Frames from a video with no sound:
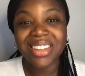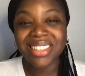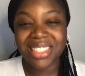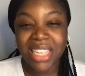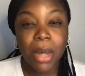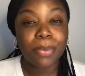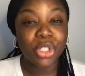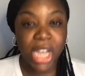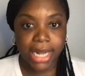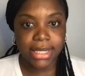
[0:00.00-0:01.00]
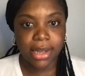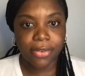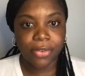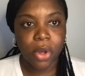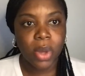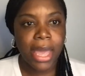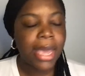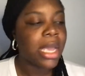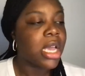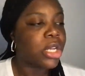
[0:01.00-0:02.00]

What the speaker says: Subjective, okay?